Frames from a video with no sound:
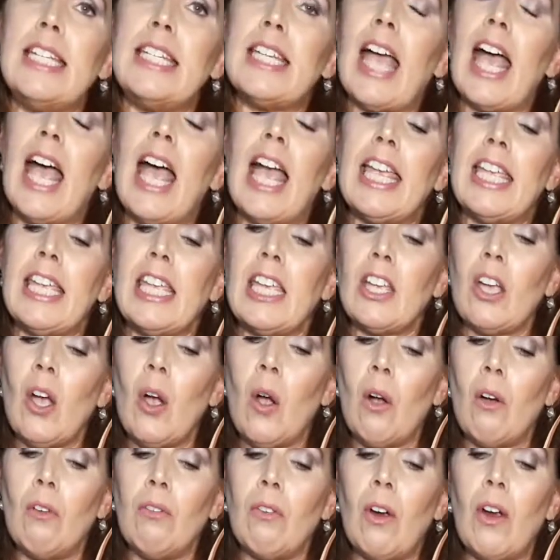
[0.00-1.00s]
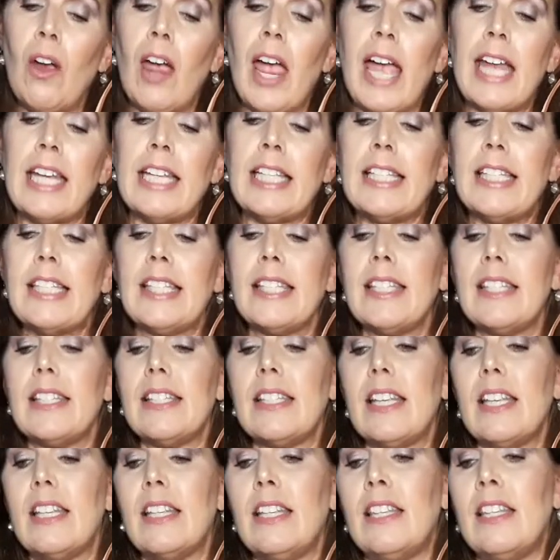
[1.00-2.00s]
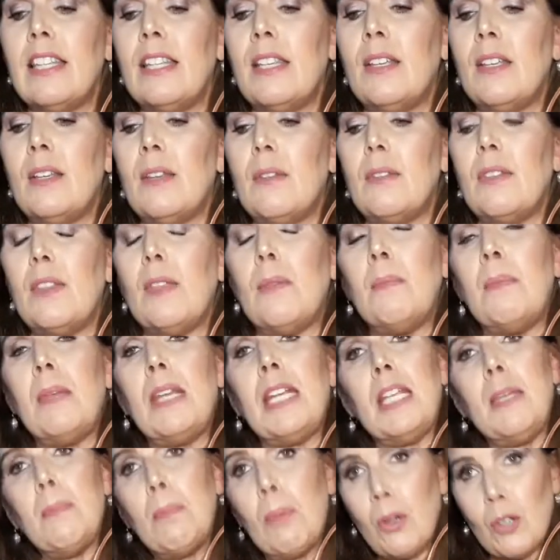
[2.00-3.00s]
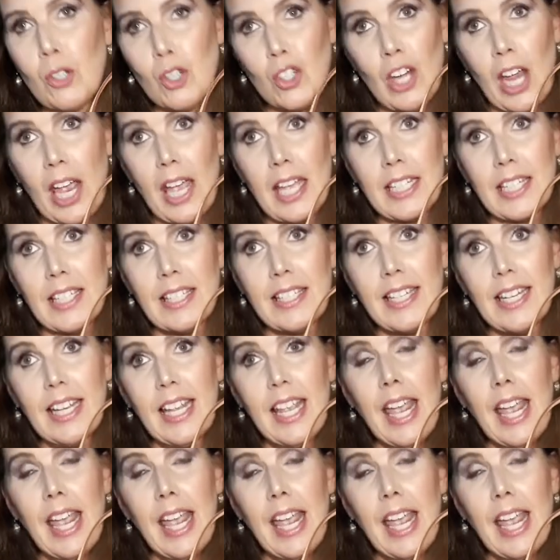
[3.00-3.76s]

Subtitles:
dying over, and it's the mini Pochette.